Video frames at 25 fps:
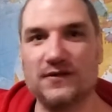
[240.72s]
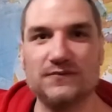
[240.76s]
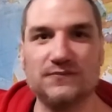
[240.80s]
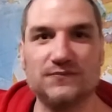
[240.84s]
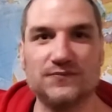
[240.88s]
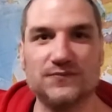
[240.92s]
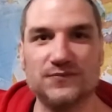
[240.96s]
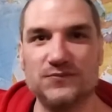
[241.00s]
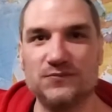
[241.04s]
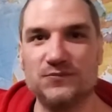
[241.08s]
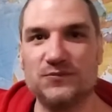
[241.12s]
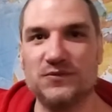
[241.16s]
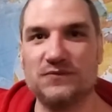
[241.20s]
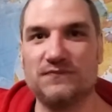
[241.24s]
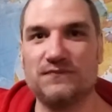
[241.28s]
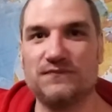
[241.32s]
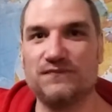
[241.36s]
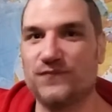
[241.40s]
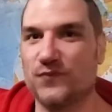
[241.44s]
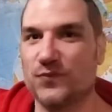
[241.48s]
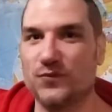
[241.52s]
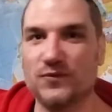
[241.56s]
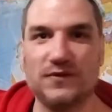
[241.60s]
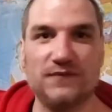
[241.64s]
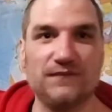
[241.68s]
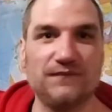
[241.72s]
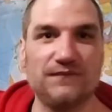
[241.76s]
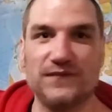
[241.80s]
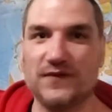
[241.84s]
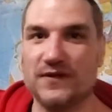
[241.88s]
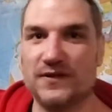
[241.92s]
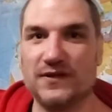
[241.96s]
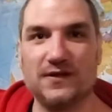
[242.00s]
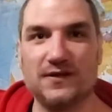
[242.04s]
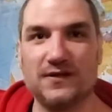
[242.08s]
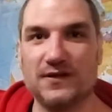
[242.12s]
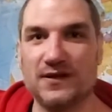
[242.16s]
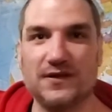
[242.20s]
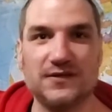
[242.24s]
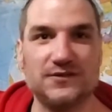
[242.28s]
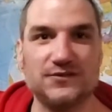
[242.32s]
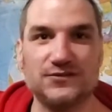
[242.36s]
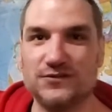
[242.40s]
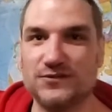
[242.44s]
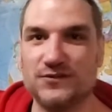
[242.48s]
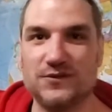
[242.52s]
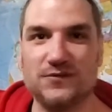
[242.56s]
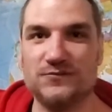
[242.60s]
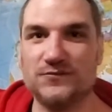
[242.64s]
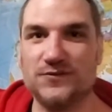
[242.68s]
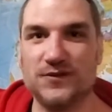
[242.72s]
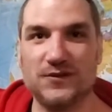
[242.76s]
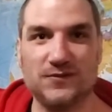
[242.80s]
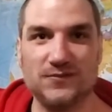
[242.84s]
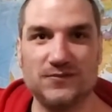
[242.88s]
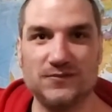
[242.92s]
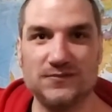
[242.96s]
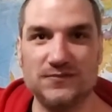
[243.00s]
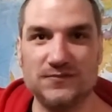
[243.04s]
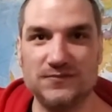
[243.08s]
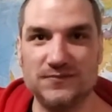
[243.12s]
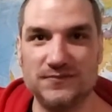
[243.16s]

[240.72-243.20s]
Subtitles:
room with 40 fucking guys you don't know.